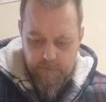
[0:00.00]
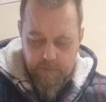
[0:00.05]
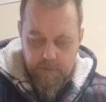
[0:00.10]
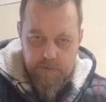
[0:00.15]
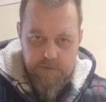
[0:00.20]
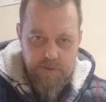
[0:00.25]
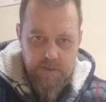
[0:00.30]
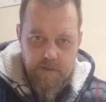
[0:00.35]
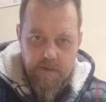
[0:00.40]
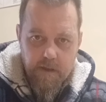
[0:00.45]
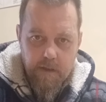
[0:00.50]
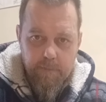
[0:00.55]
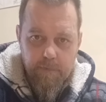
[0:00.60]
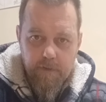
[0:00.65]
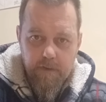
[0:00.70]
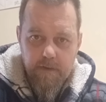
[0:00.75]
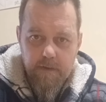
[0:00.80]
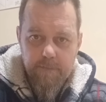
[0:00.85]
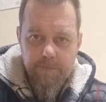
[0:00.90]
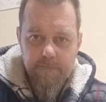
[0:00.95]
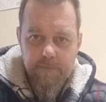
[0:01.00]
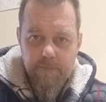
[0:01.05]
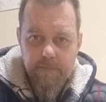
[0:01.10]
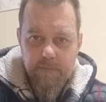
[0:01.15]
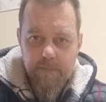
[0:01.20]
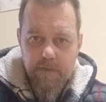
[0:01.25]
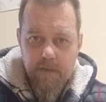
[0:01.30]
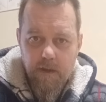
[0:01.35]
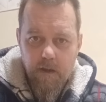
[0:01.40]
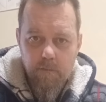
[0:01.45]
a GA player,
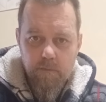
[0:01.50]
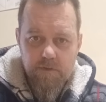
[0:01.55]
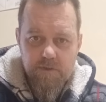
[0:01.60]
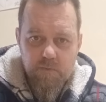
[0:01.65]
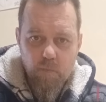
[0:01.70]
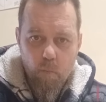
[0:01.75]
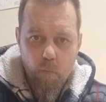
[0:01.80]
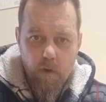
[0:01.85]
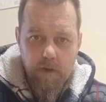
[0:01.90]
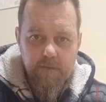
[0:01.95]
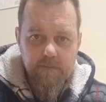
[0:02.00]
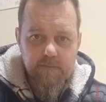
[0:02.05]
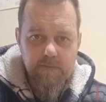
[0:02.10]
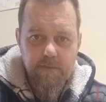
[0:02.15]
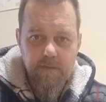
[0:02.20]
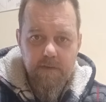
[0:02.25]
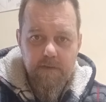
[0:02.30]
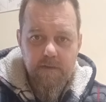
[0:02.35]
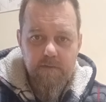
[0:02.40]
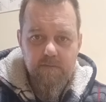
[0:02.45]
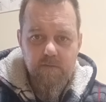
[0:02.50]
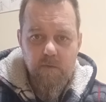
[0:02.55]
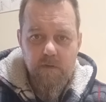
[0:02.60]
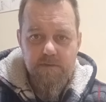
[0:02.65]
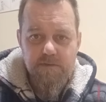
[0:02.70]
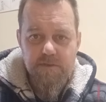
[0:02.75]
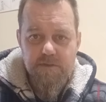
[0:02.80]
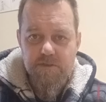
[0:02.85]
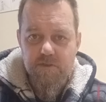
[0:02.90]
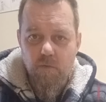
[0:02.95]
how much weight do they need to
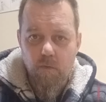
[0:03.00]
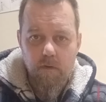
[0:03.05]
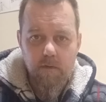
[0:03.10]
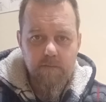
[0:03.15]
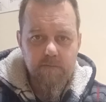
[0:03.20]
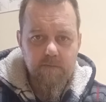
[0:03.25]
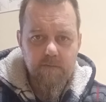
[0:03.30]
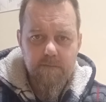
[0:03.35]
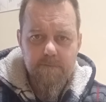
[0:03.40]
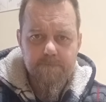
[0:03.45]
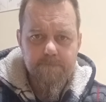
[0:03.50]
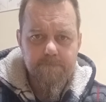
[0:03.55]
actually squat?